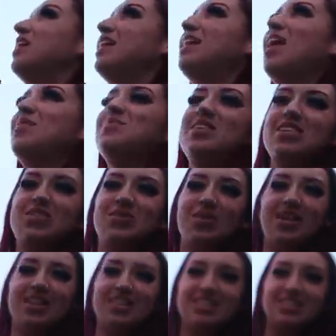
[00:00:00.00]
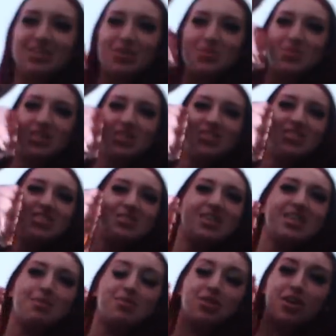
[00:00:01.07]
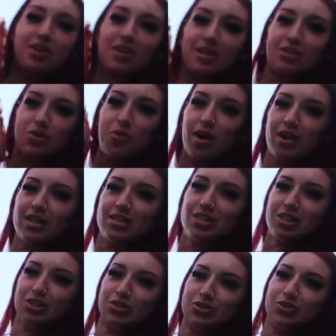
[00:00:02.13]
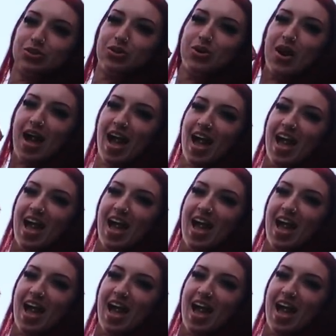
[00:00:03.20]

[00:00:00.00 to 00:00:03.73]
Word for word: He got me 22 balloons because I'm turning 22.